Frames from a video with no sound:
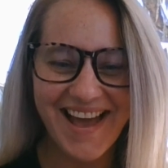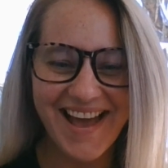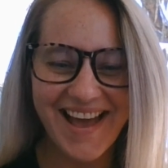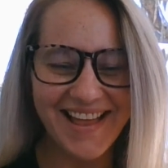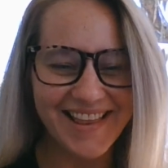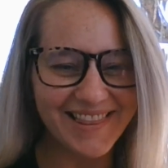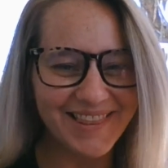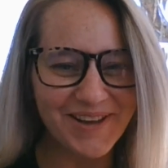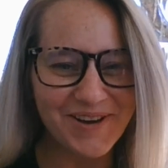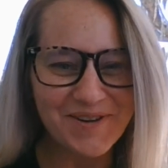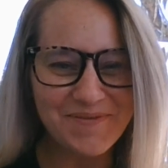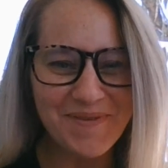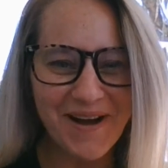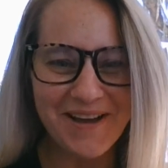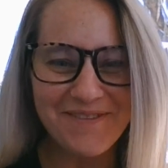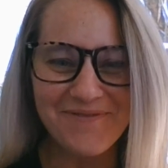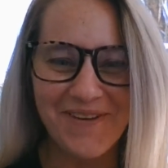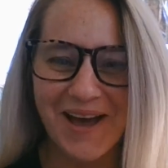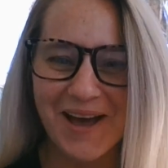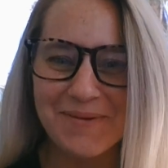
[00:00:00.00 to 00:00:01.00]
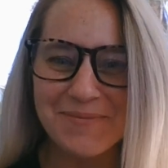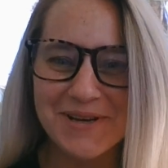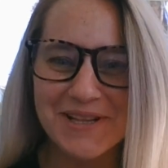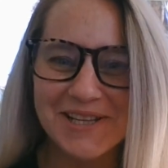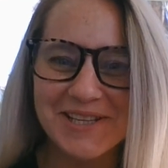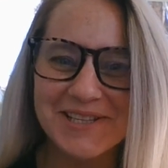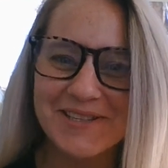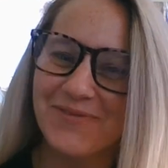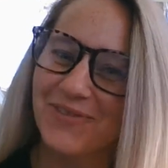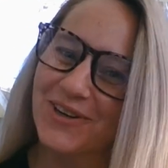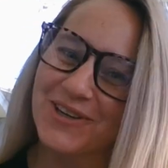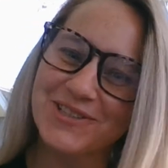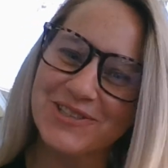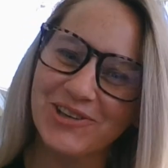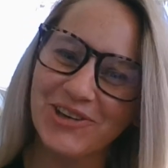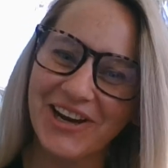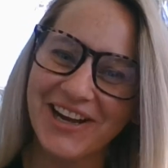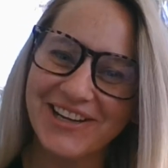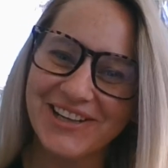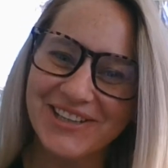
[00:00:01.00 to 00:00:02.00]
Hello, my fabulous first
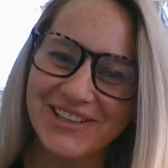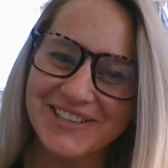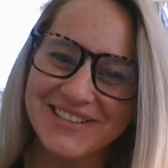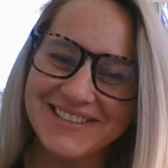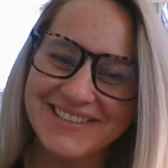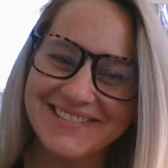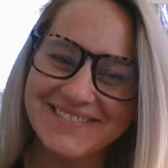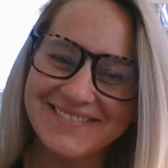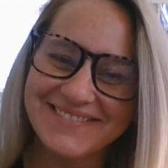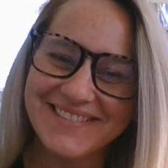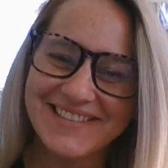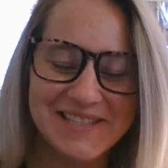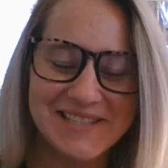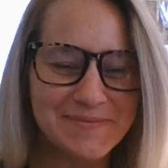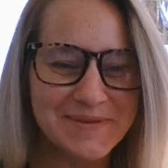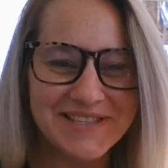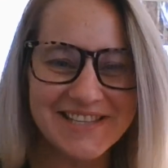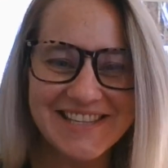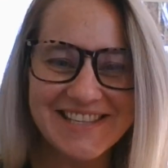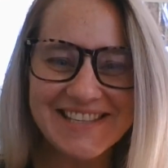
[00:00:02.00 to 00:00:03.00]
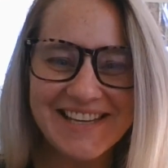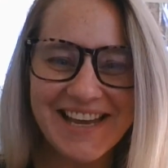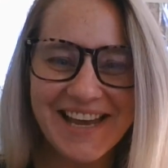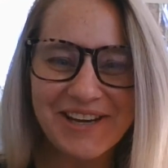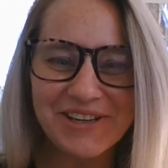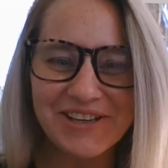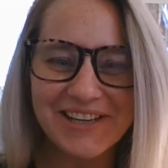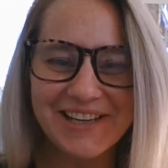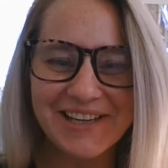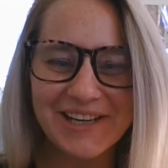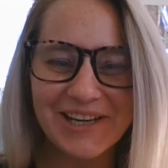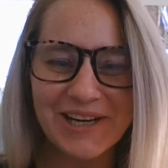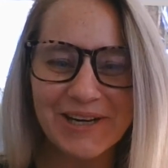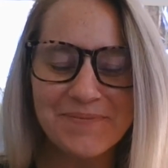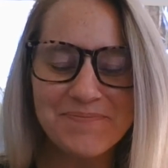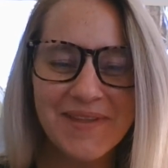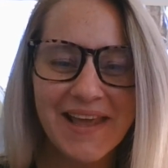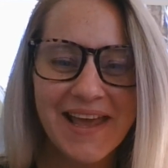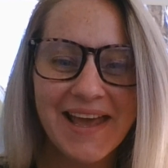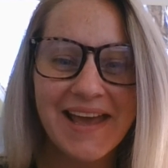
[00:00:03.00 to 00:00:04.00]
graders. It's Mrs. Snider here.
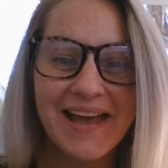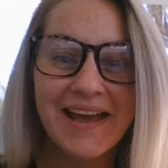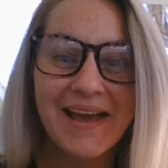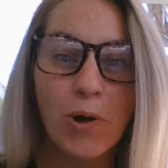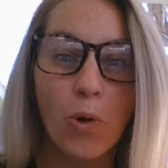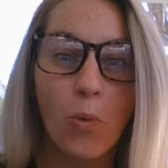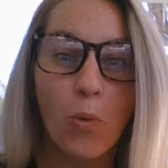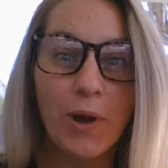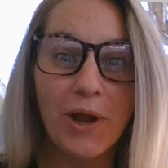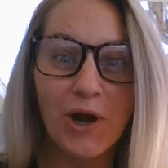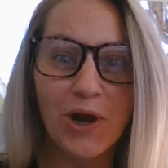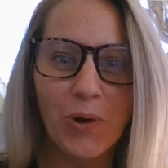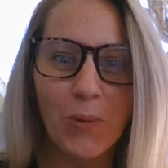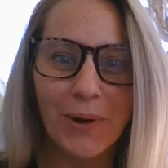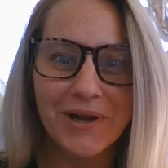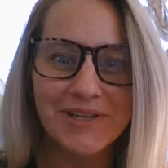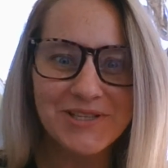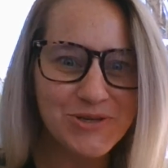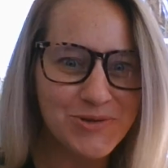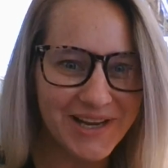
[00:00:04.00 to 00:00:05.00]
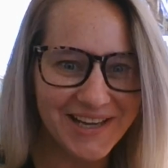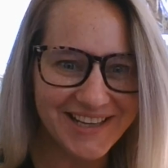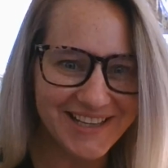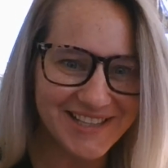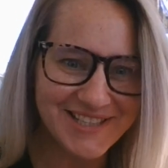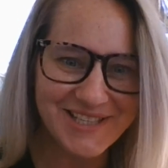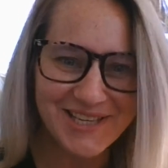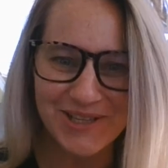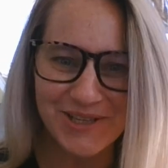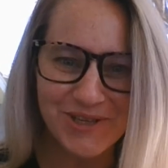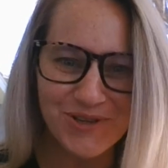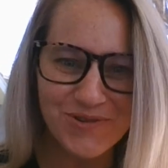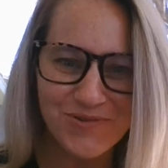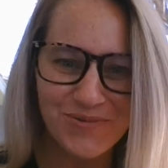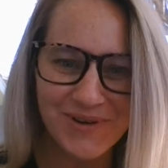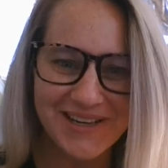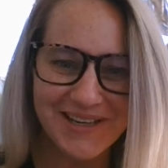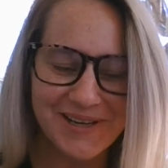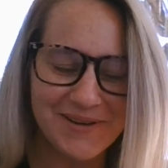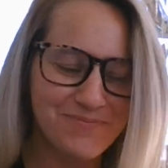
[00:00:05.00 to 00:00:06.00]
We are going to continue
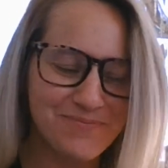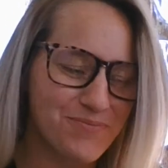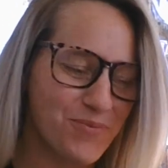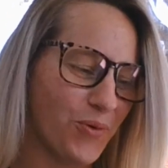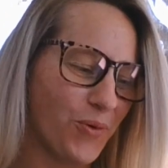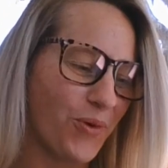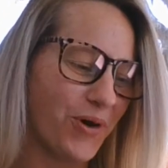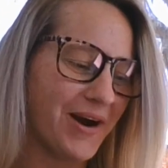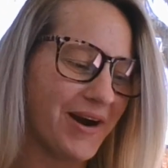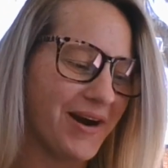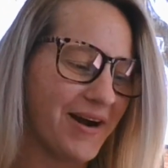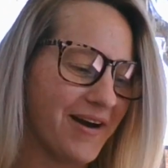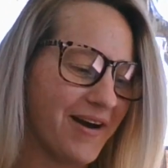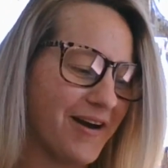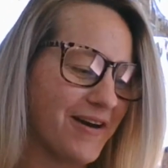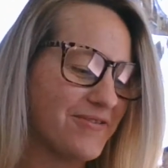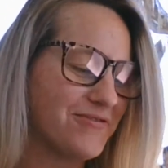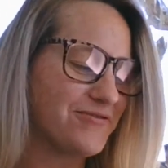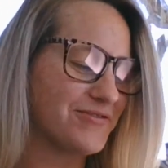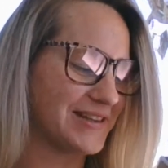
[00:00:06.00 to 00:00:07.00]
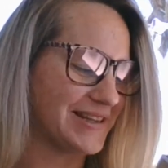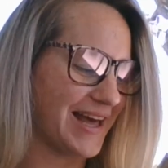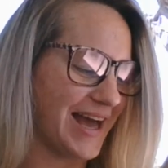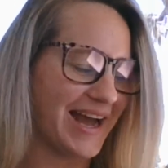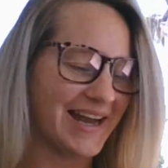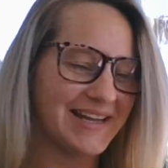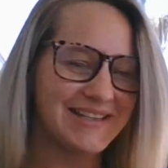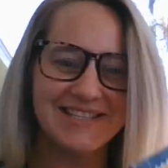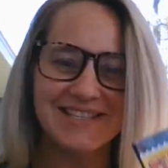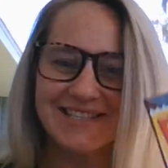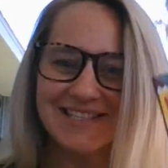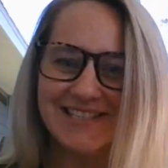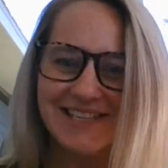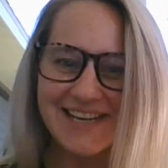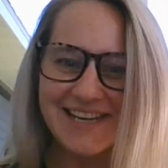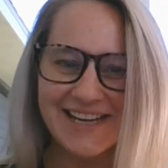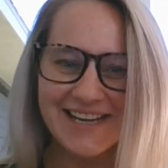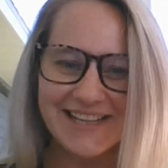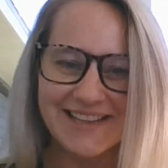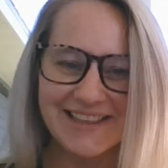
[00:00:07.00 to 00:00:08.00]
reading more of Flat
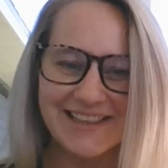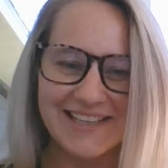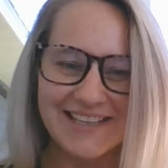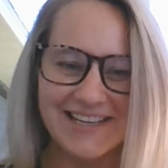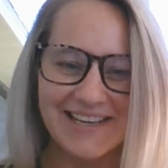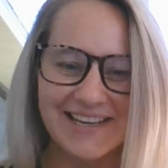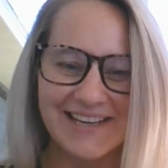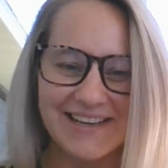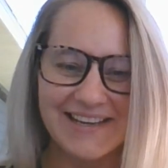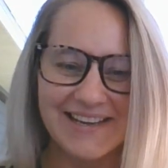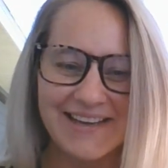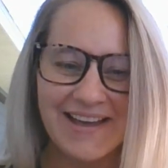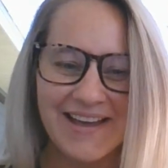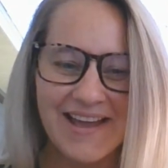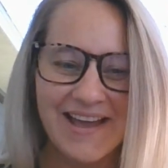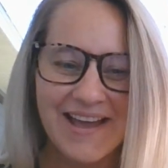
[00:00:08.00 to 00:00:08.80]
Stanley,